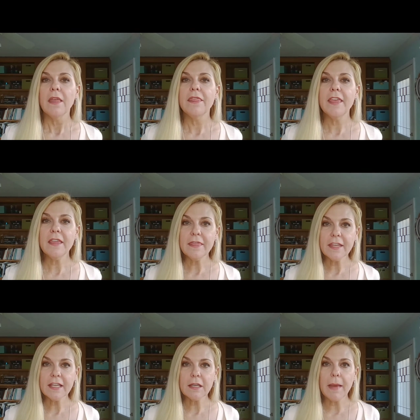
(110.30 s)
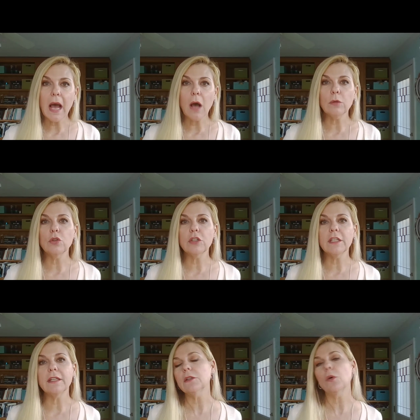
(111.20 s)
Then think about
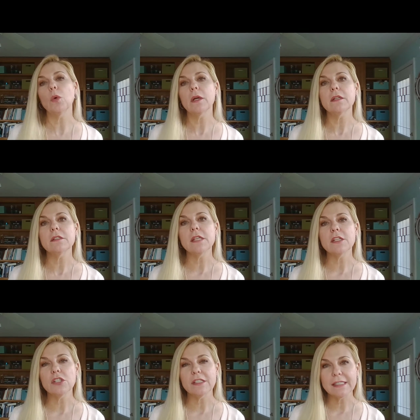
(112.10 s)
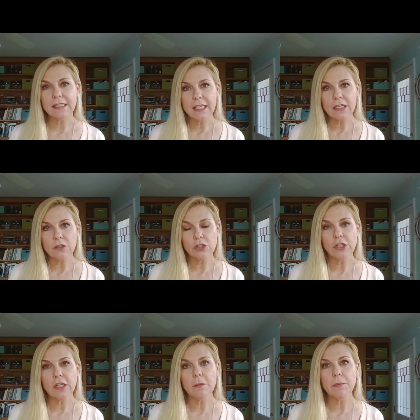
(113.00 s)
looking at the organization's
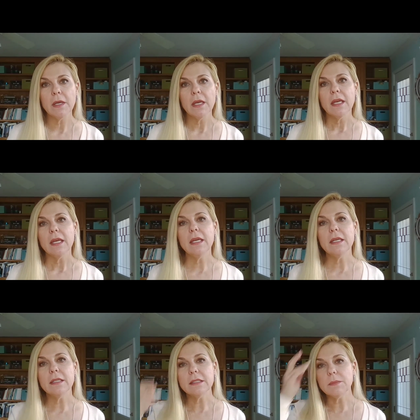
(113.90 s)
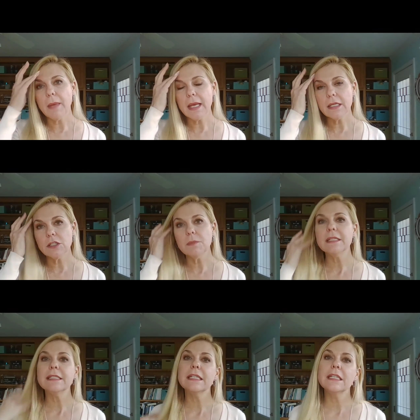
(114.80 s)
leadership, its
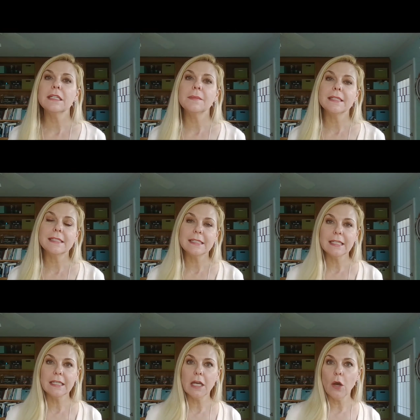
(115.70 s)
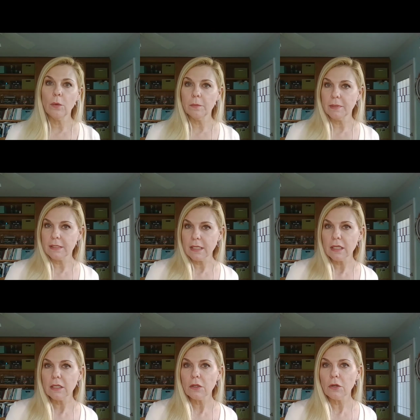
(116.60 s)
management team, its CEO in
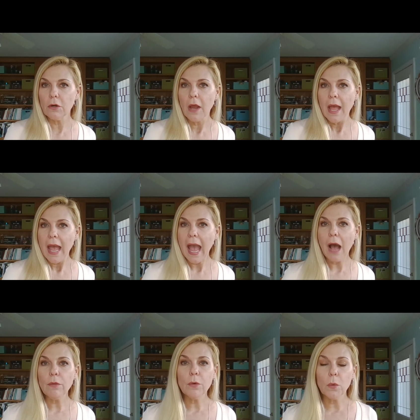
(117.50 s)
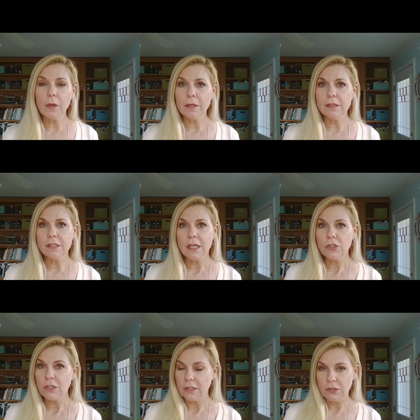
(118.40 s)
particular, how the
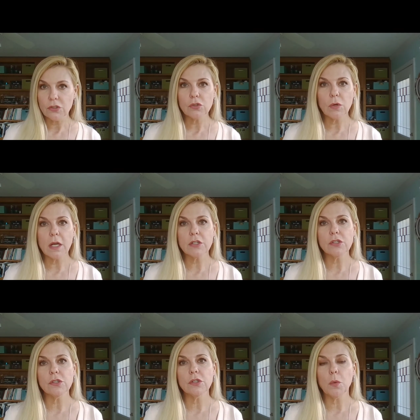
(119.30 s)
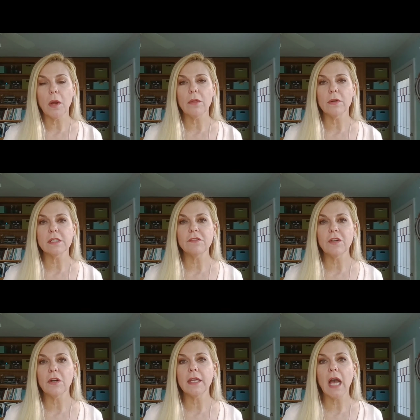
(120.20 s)
organization is structured, whether it's
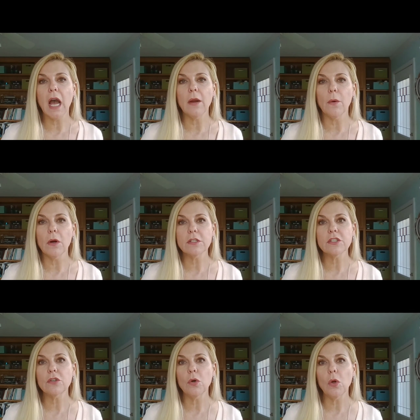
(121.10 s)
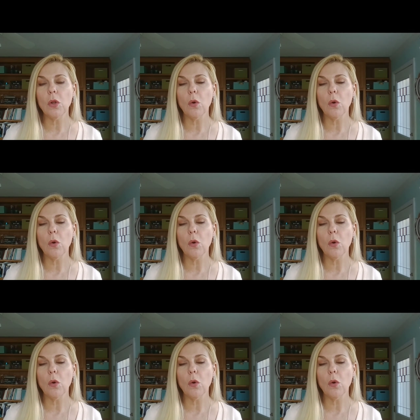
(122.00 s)
very hierarchical